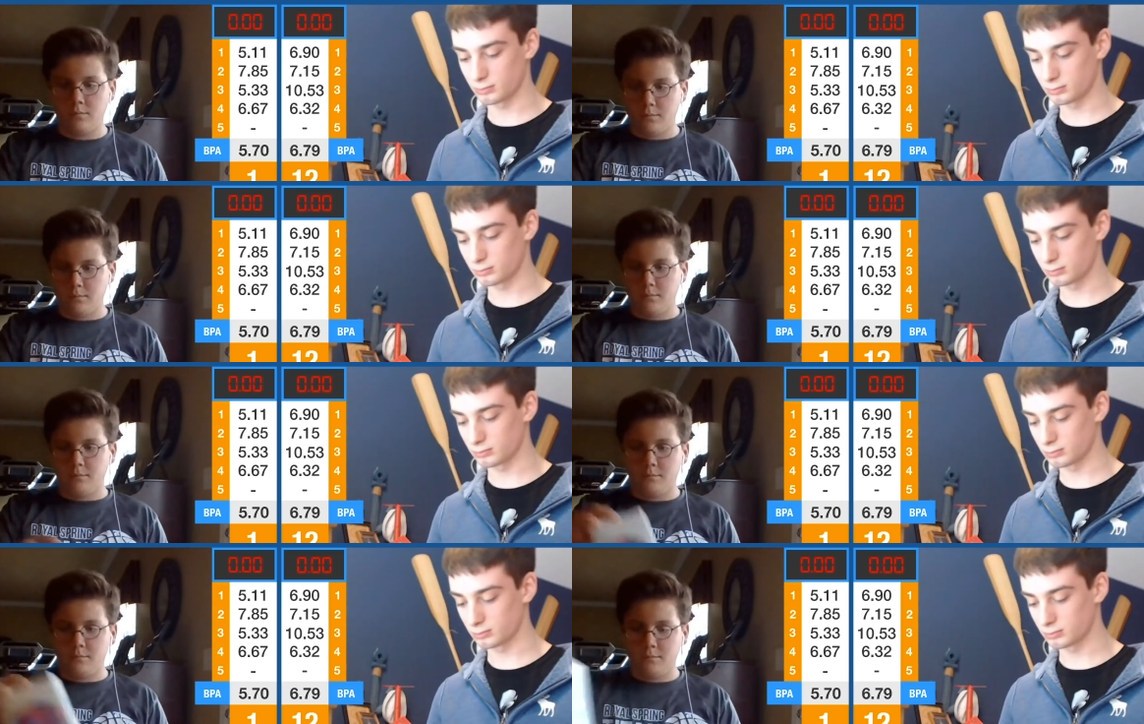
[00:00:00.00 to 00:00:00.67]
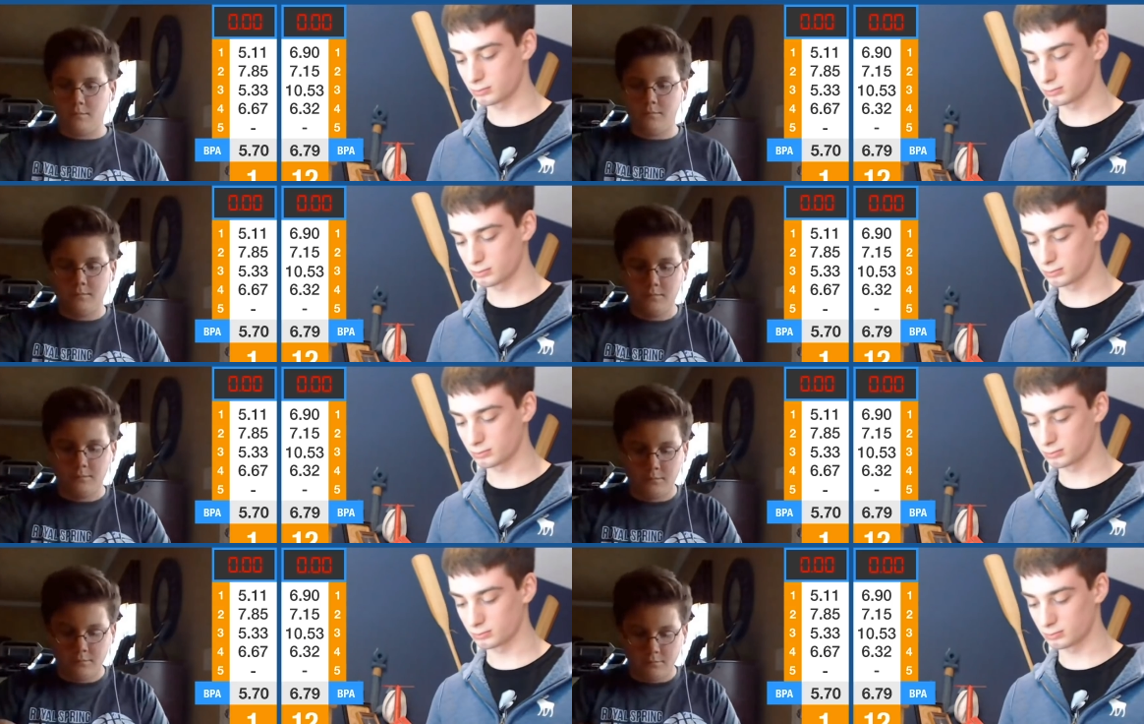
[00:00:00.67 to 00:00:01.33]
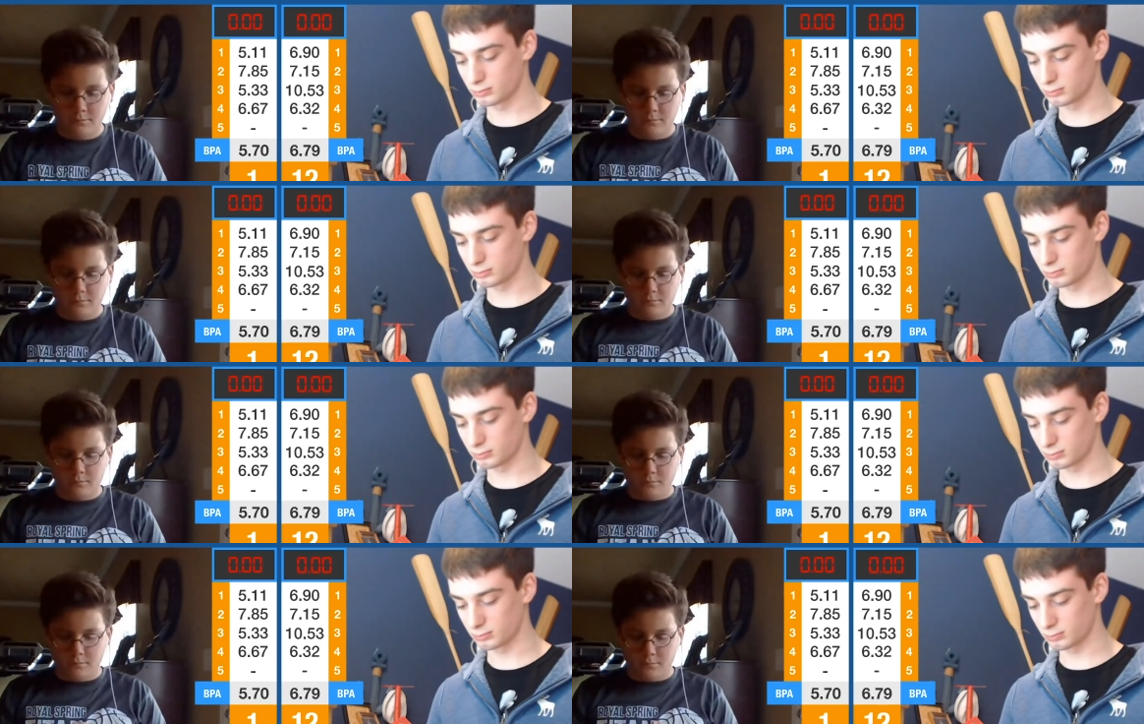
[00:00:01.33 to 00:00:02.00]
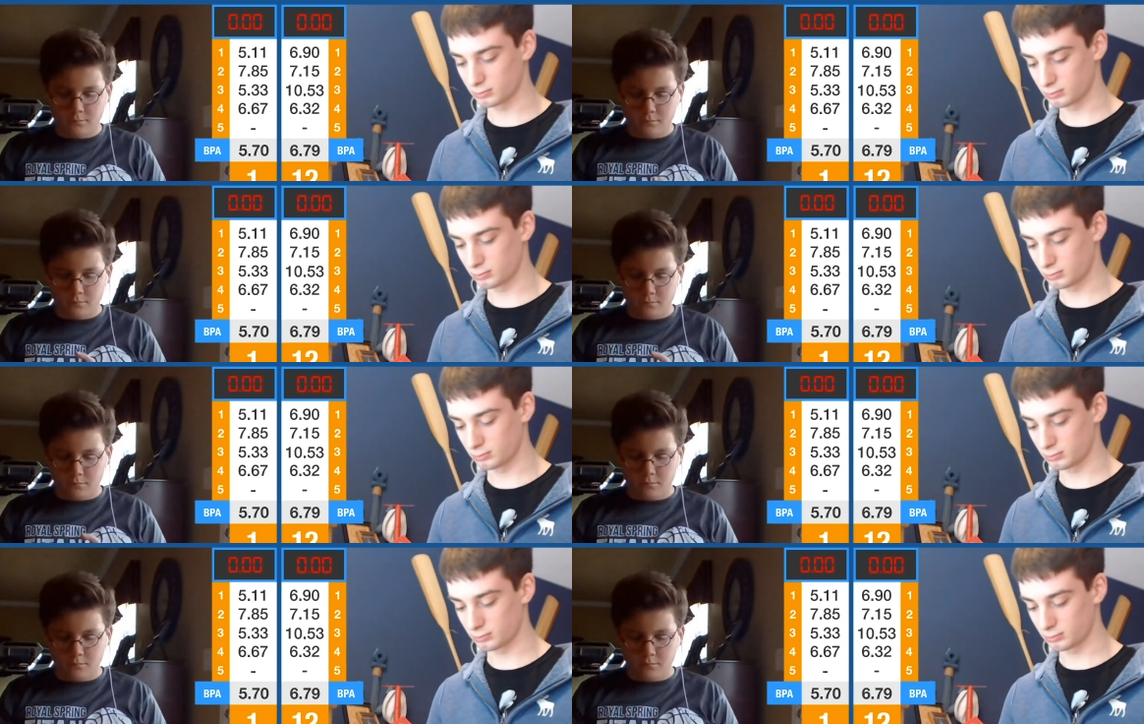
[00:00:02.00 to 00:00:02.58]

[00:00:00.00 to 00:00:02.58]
[no speech]